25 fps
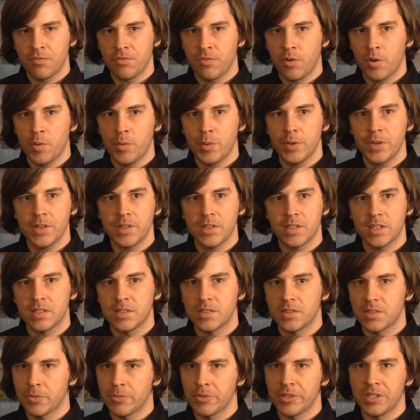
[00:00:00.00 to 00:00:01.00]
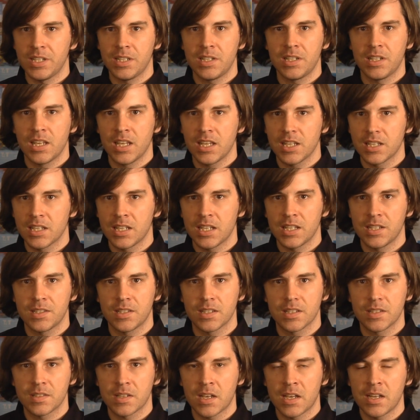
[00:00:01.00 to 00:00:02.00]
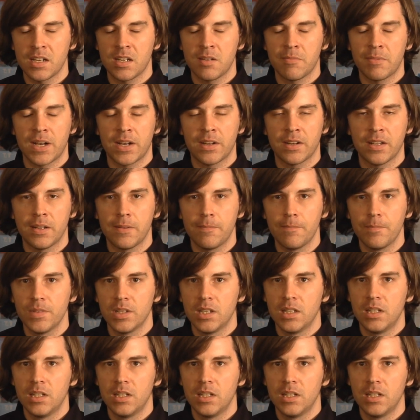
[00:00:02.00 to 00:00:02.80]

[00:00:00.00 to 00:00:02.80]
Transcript: forward, and so we need to get kids excited about it.